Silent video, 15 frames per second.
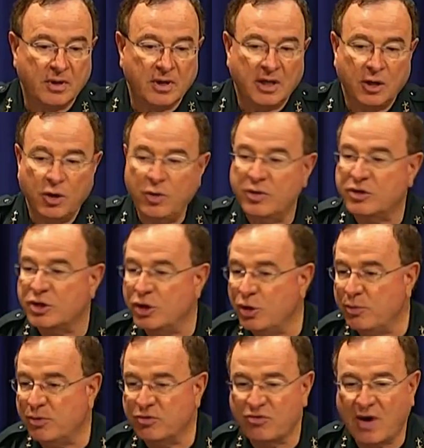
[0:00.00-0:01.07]
who is an
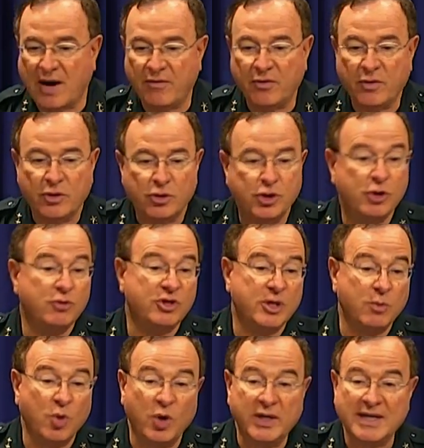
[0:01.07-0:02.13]
Uber driver, shoots him
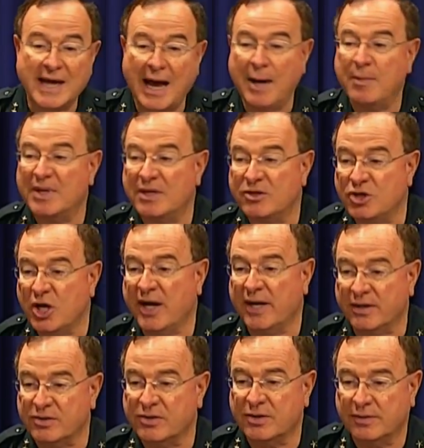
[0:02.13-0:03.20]
one time in the
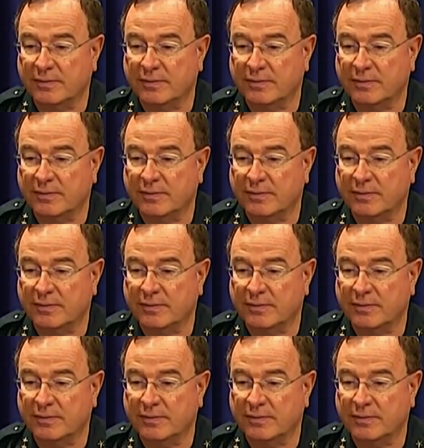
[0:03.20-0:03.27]
chest.